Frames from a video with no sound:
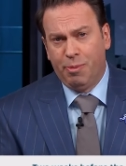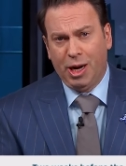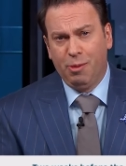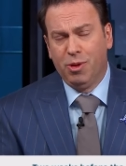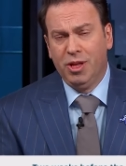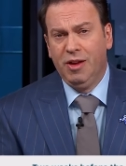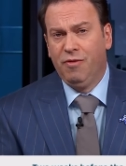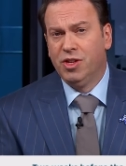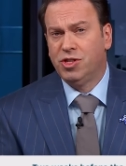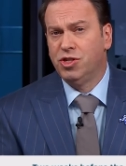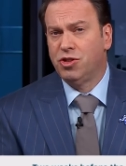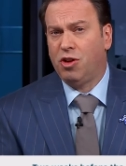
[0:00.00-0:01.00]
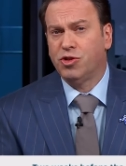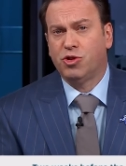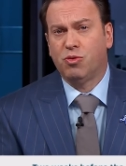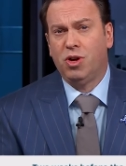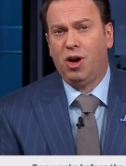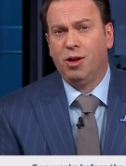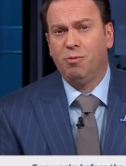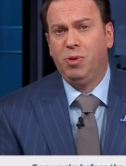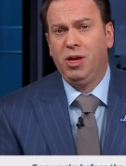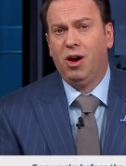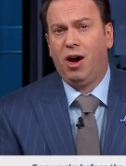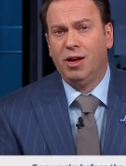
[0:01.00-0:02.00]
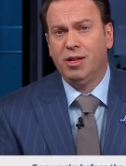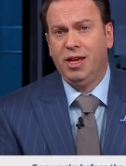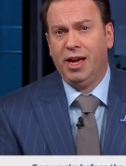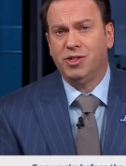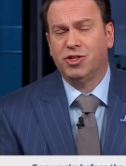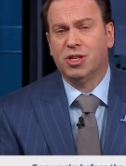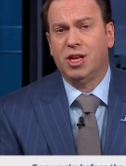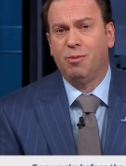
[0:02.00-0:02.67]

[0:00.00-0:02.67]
But I believe this has also gone beyond Guentzel.